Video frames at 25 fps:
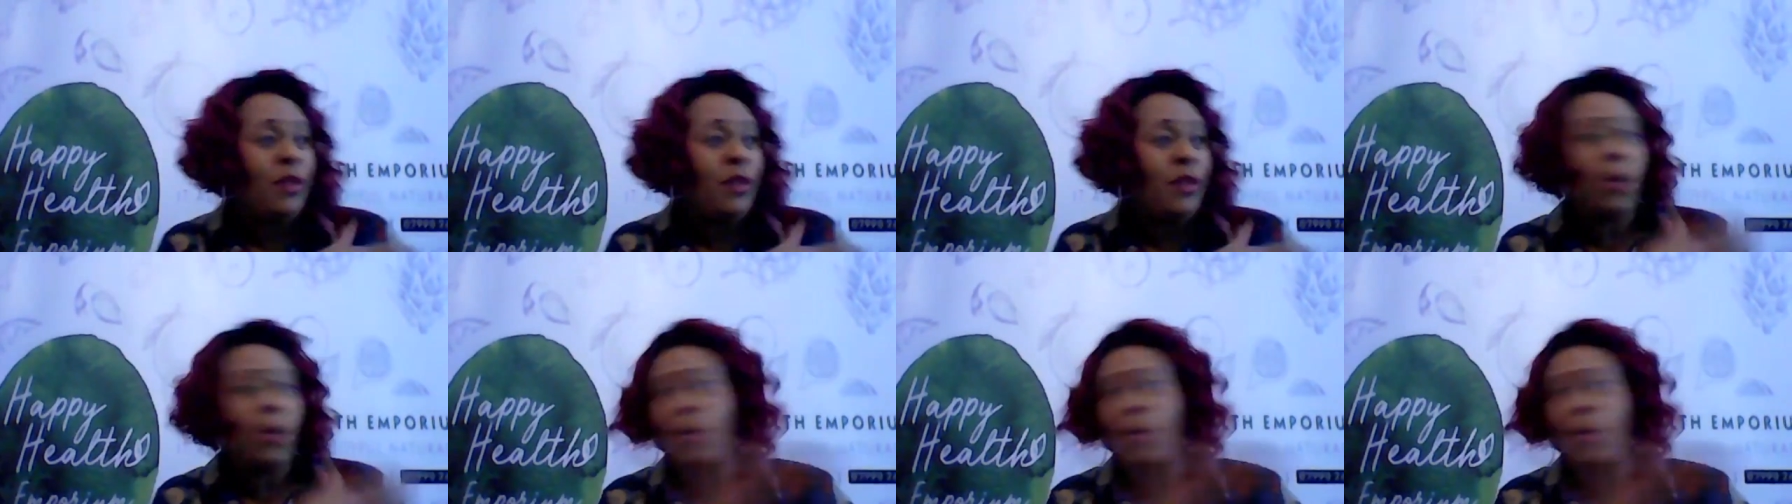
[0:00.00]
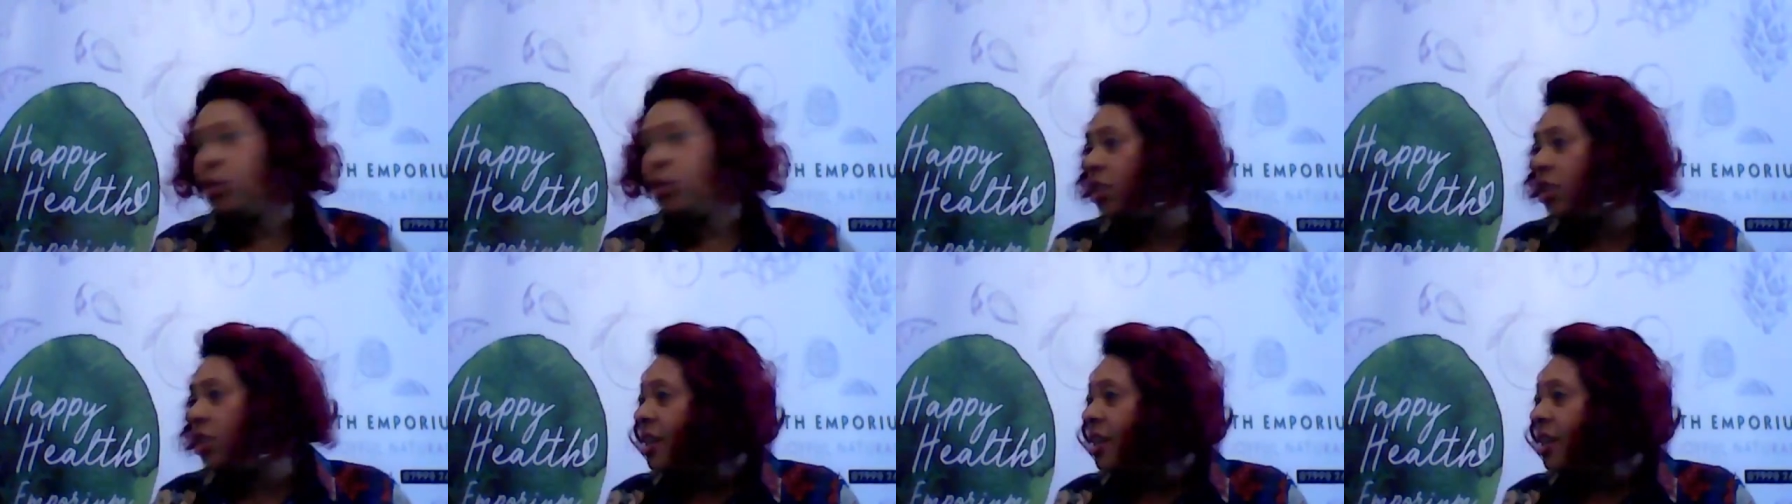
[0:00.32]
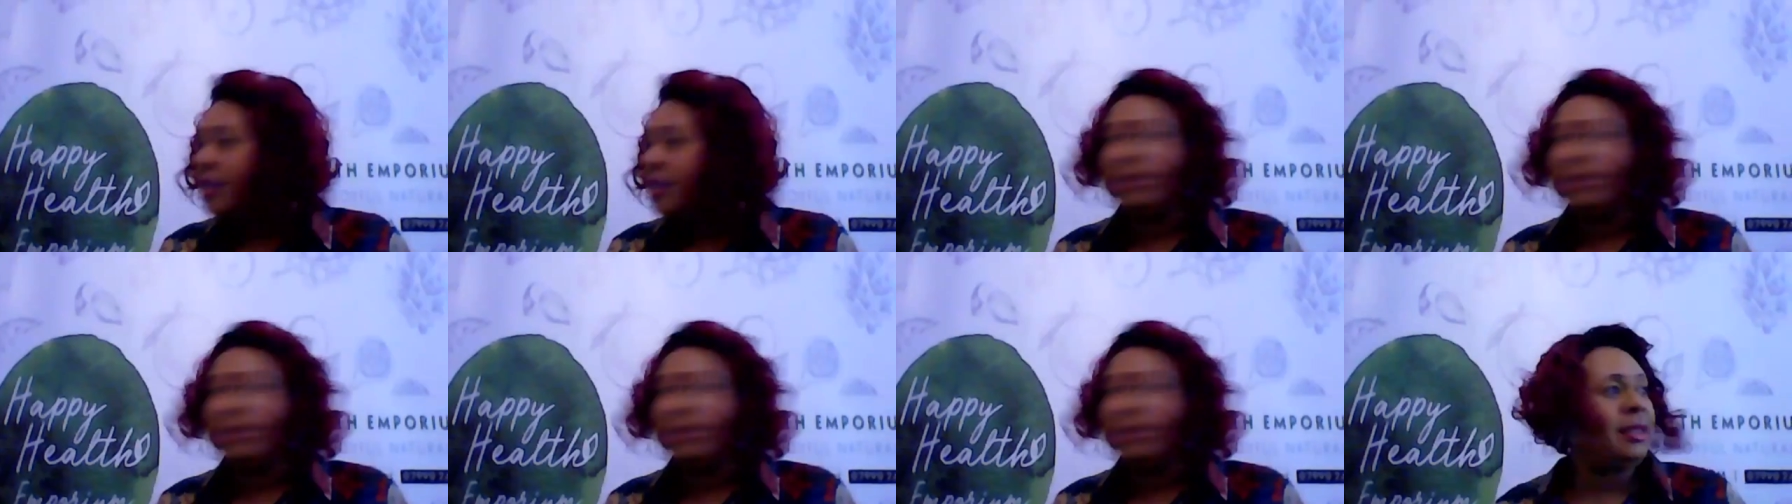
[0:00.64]

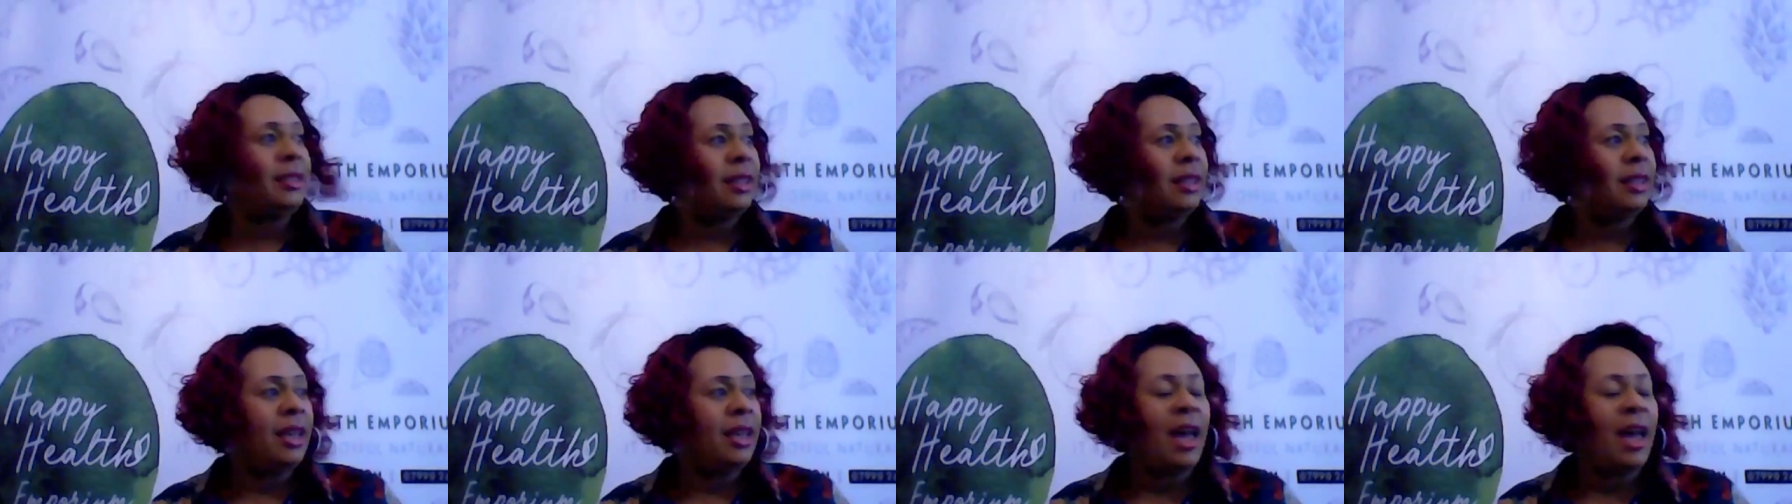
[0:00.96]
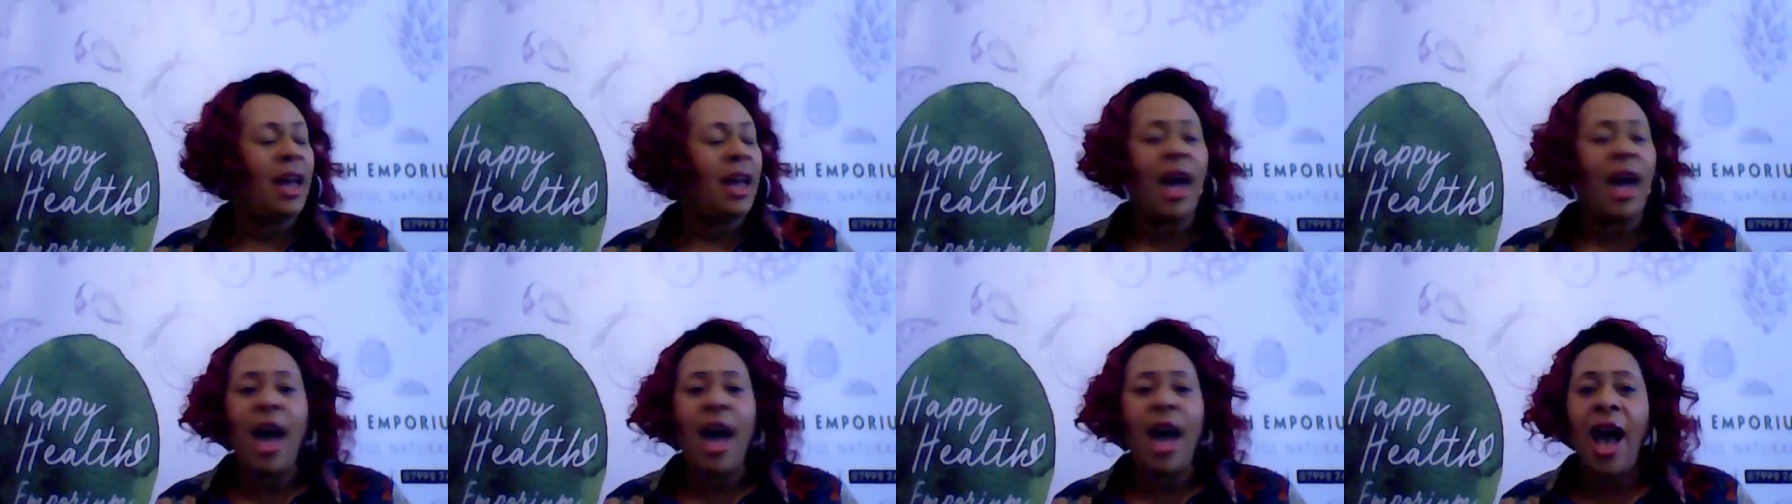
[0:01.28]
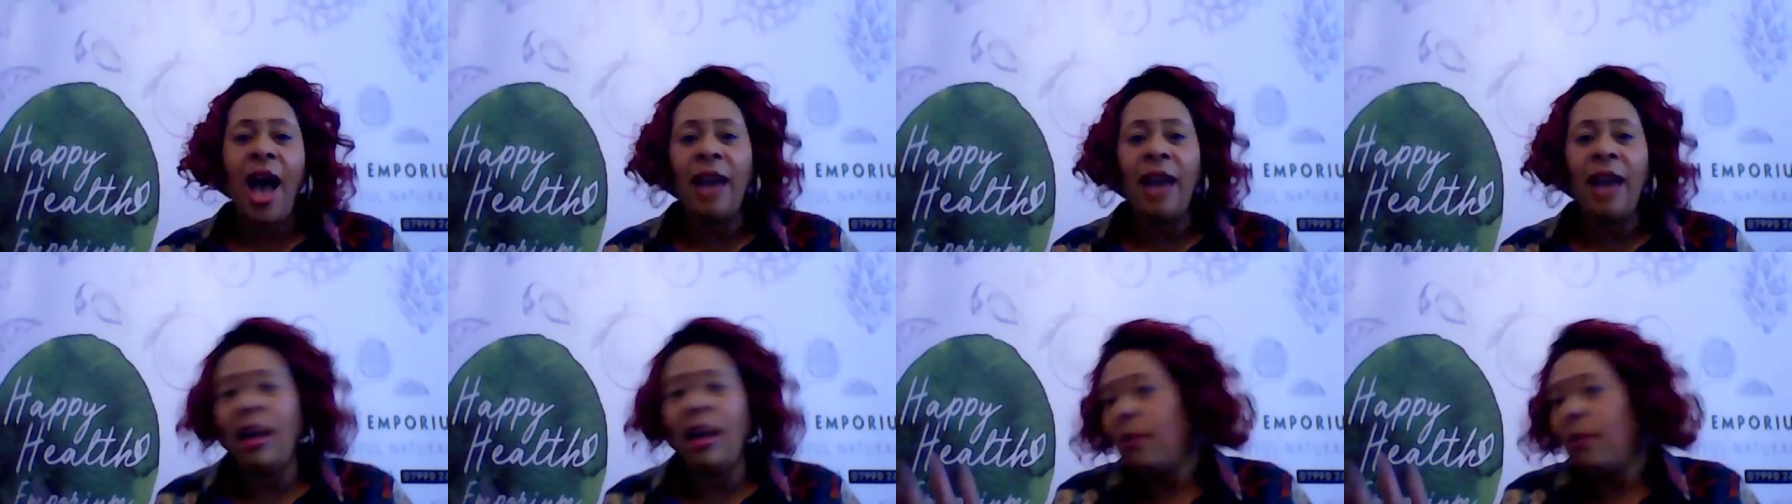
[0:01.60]
audience, and
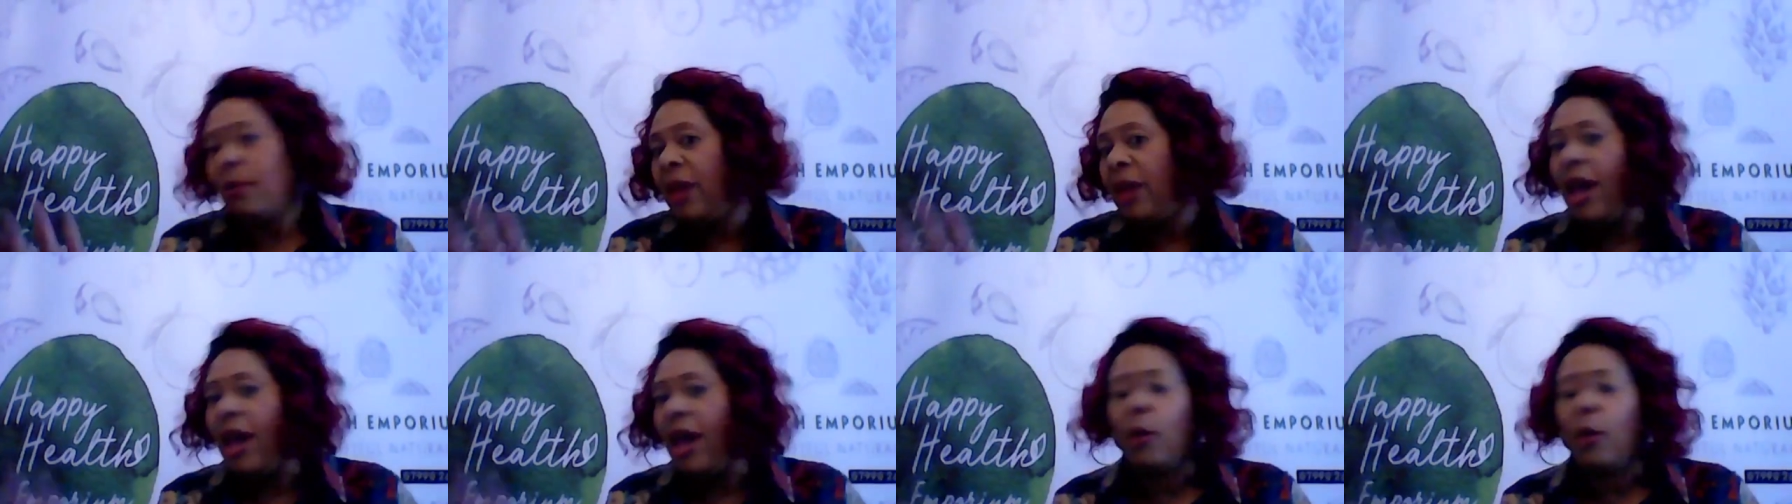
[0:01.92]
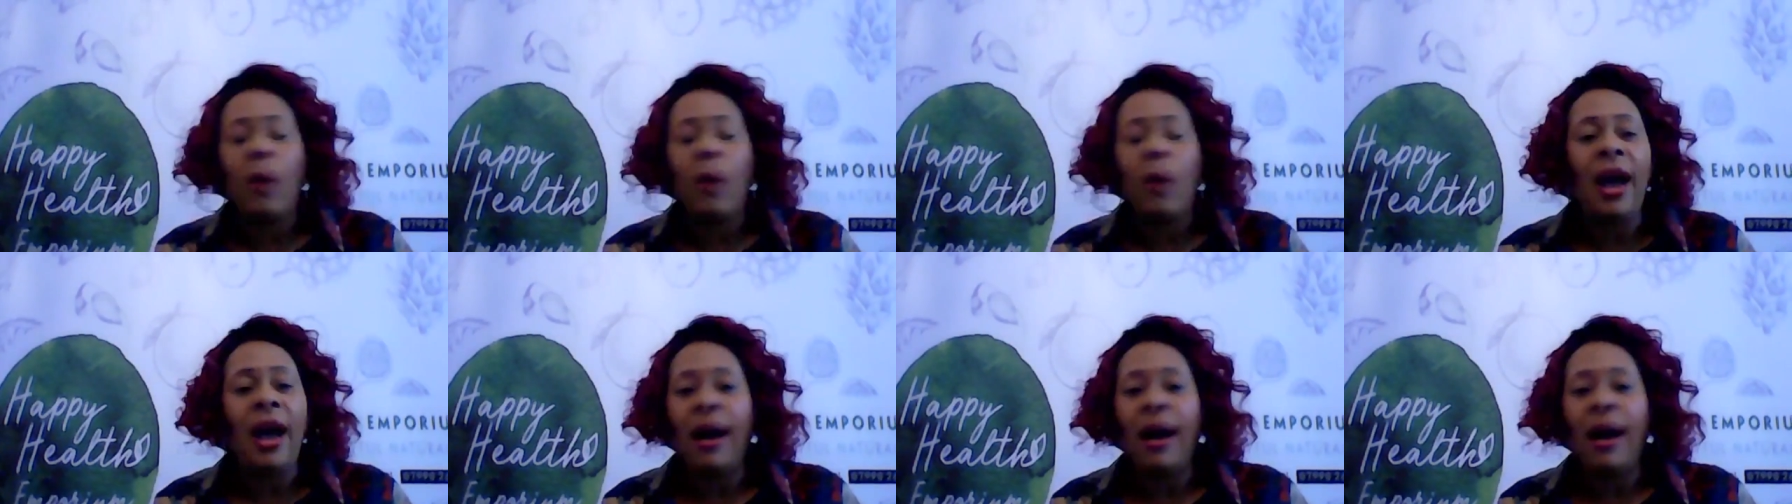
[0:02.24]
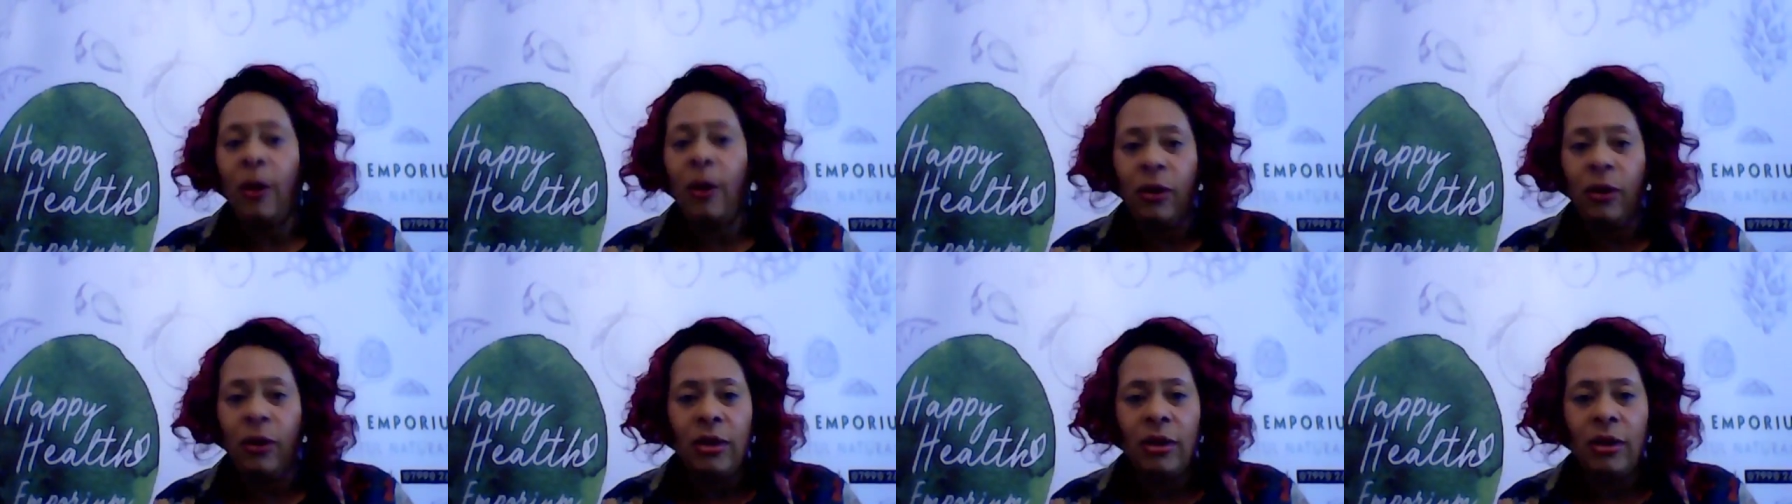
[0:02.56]
I'm like, wow.